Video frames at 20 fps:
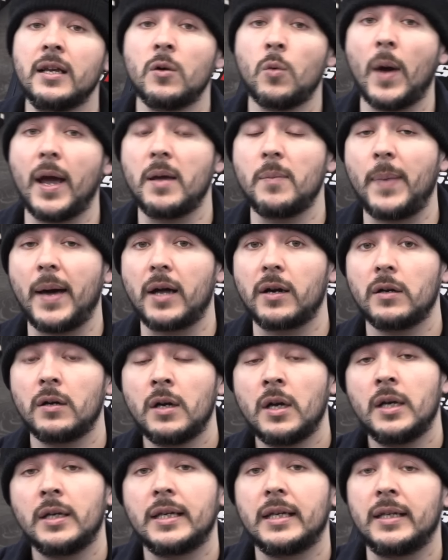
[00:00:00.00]
way better,
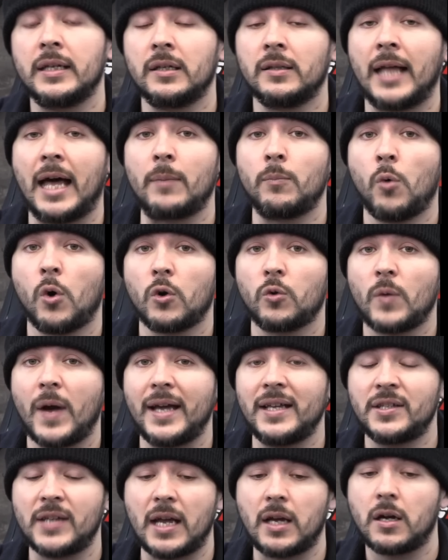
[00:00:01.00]
getting a lot more
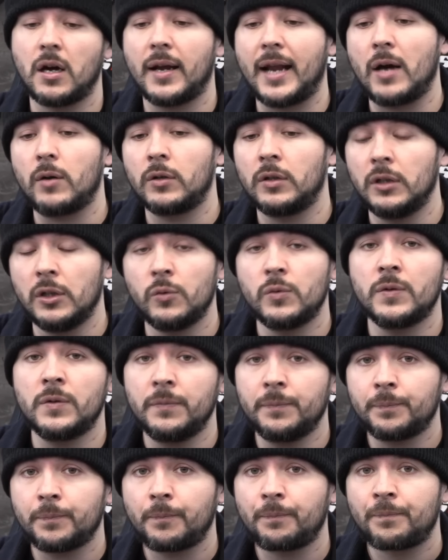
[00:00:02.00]
rice. I cut out
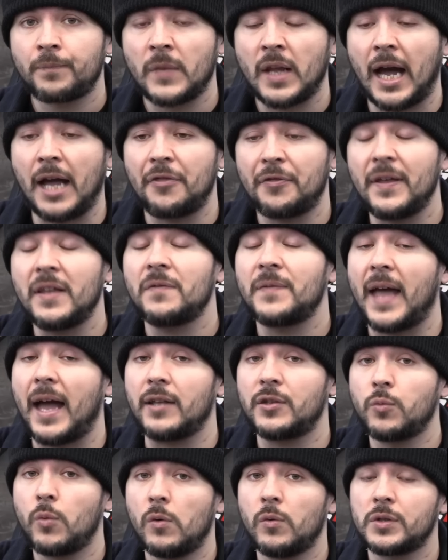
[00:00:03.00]
gluten. I think
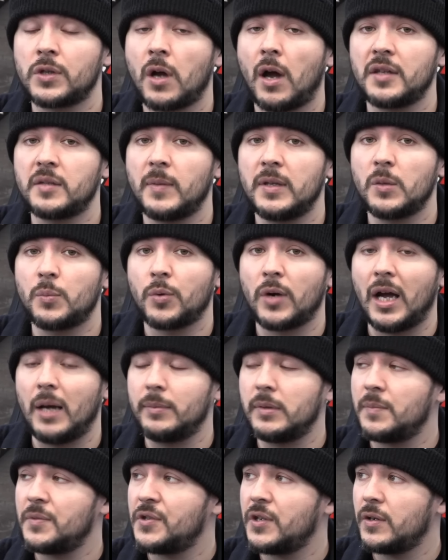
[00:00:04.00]
that's what was causing me the
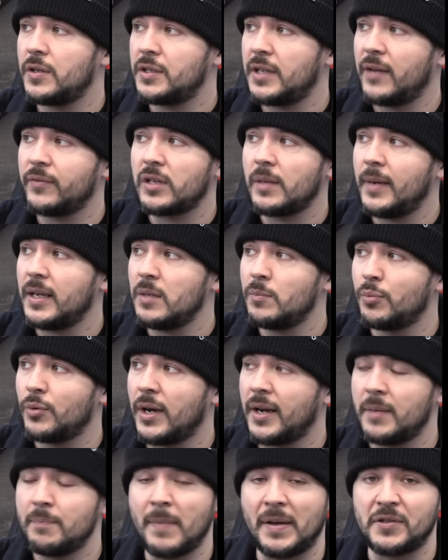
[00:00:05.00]
problem. Seriously, every time I eat
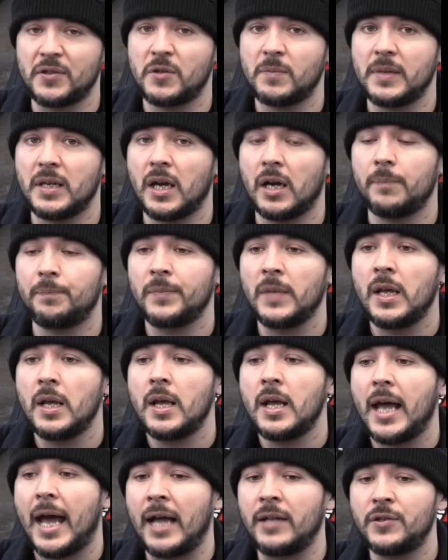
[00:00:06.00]
bread, it messes me up.
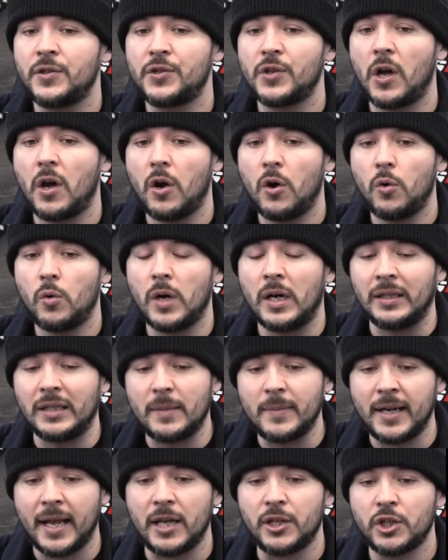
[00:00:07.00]
And so,
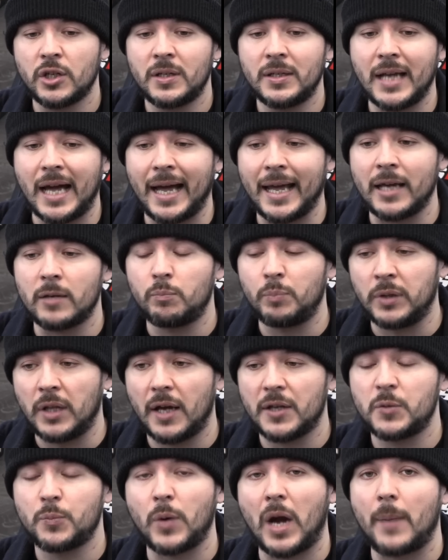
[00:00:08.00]
elimination diet
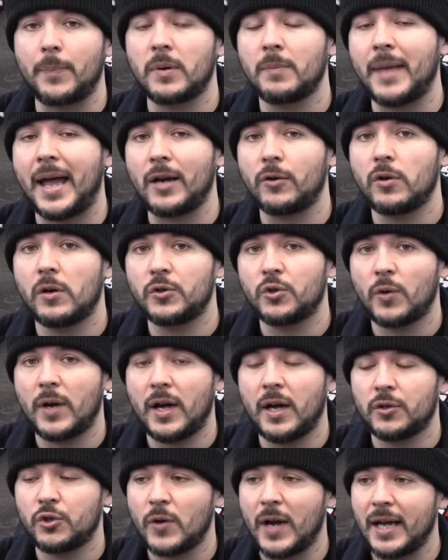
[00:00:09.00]
plus proper macro tra-
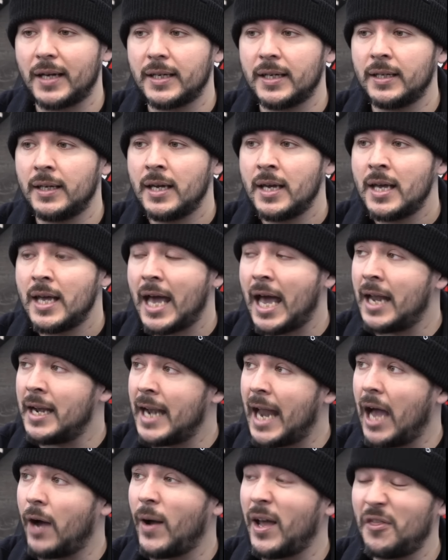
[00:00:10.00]
tracking. And
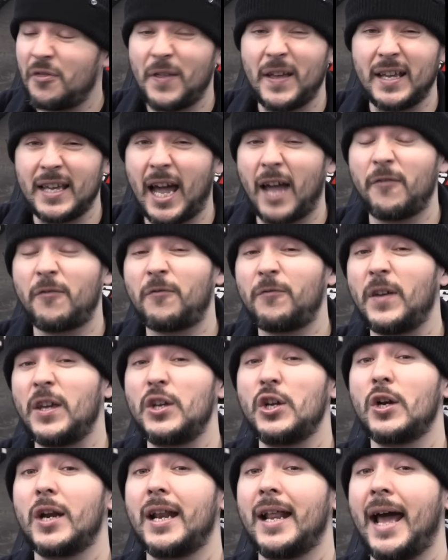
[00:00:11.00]
now I think I've
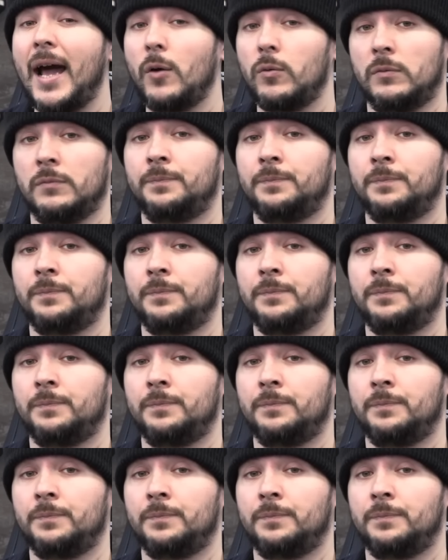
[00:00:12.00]
figured it out.